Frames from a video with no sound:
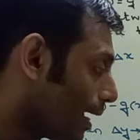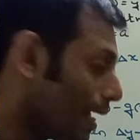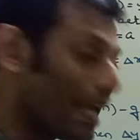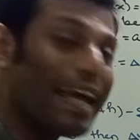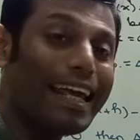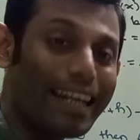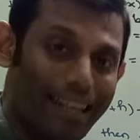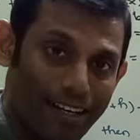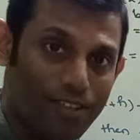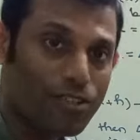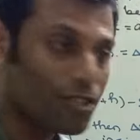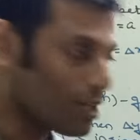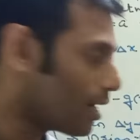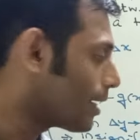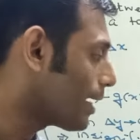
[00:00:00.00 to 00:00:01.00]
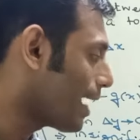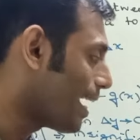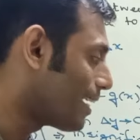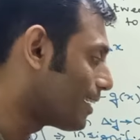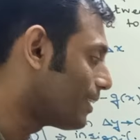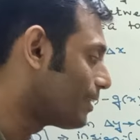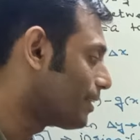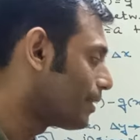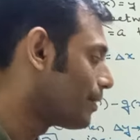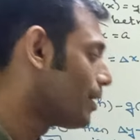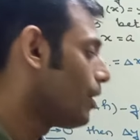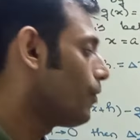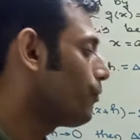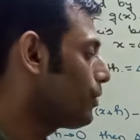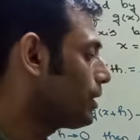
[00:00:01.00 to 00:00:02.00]
areas are added
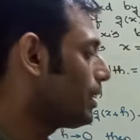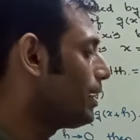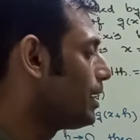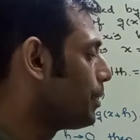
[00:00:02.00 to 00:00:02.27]
with a